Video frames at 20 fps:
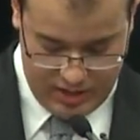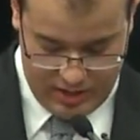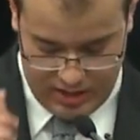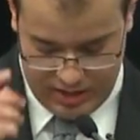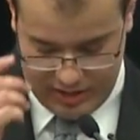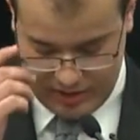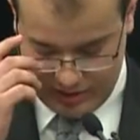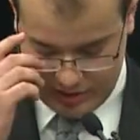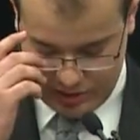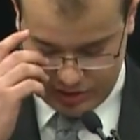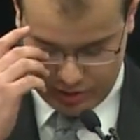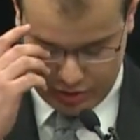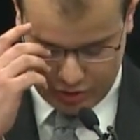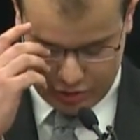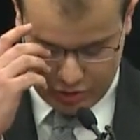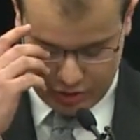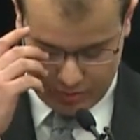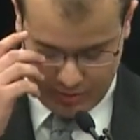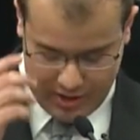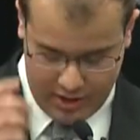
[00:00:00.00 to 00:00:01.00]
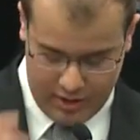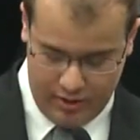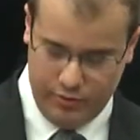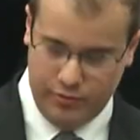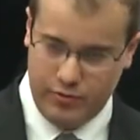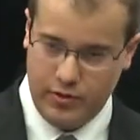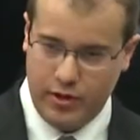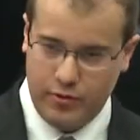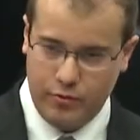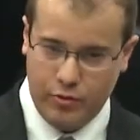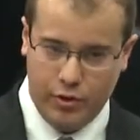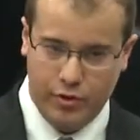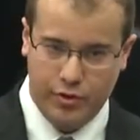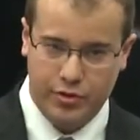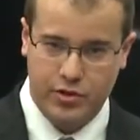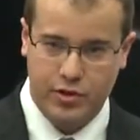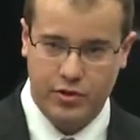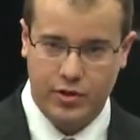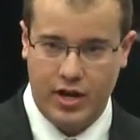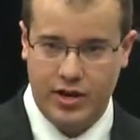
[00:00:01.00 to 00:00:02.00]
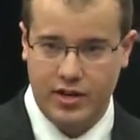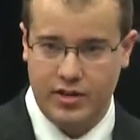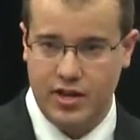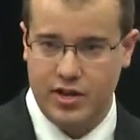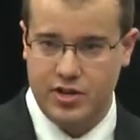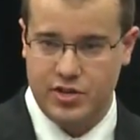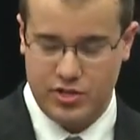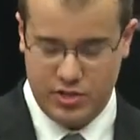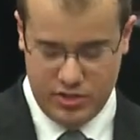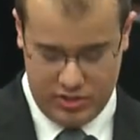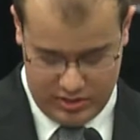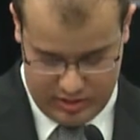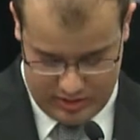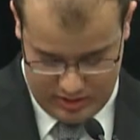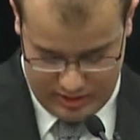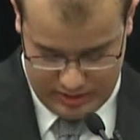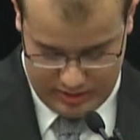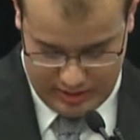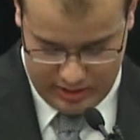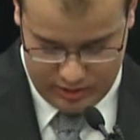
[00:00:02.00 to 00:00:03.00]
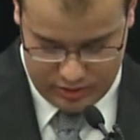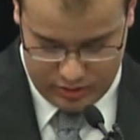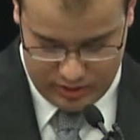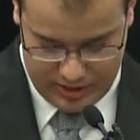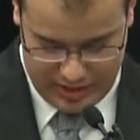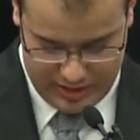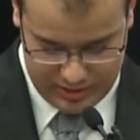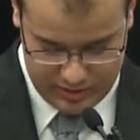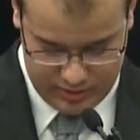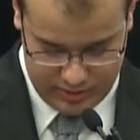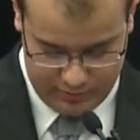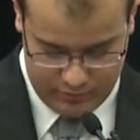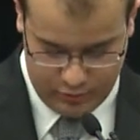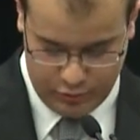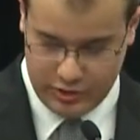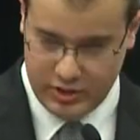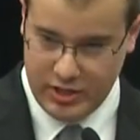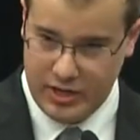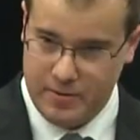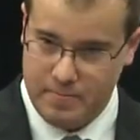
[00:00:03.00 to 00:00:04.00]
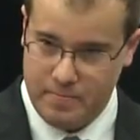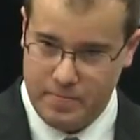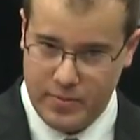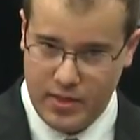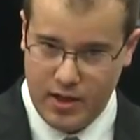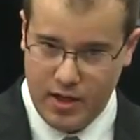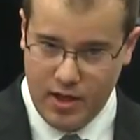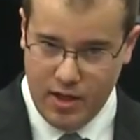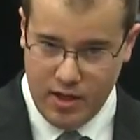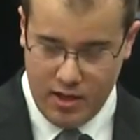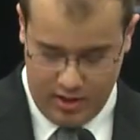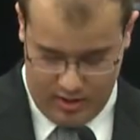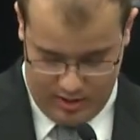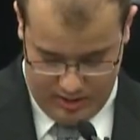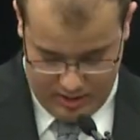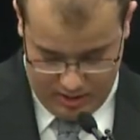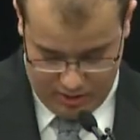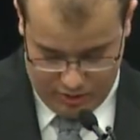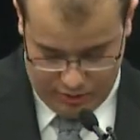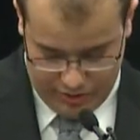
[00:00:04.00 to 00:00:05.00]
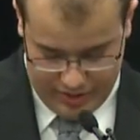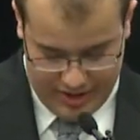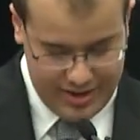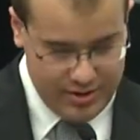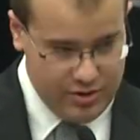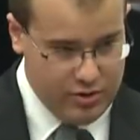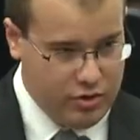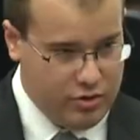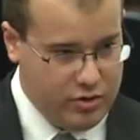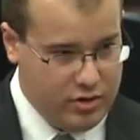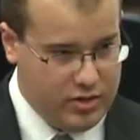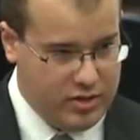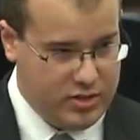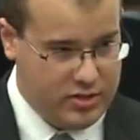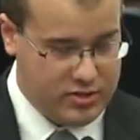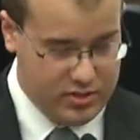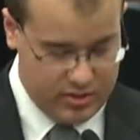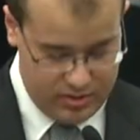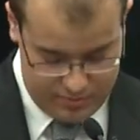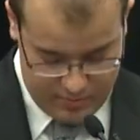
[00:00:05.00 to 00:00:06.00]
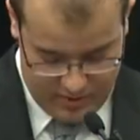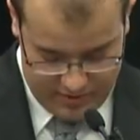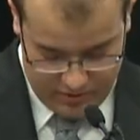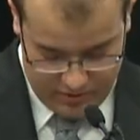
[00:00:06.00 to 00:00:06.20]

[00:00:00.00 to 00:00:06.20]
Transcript: and elections are due to be held for that role at the United Nations in late 2014. Uh, on that note, it is, is my